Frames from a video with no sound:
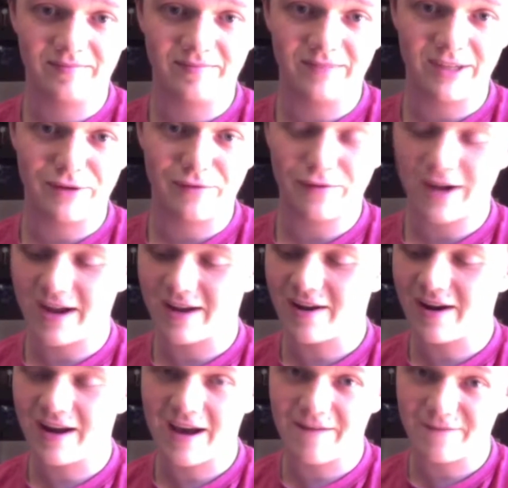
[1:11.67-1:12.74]
Don't forget you
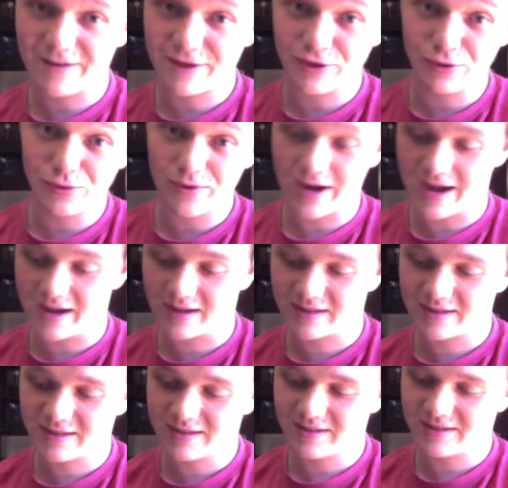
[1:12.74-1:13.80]
got to have 2 eggs,
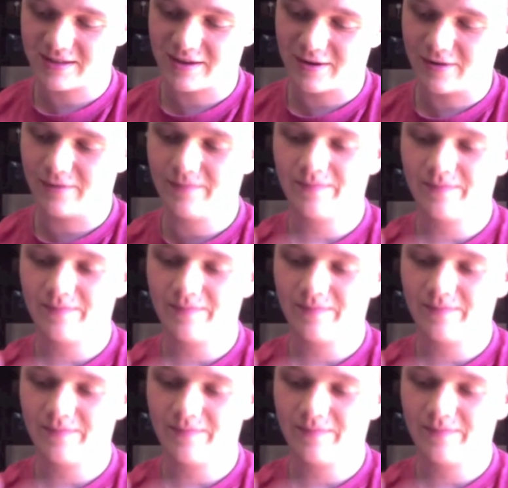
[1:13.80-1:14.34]
so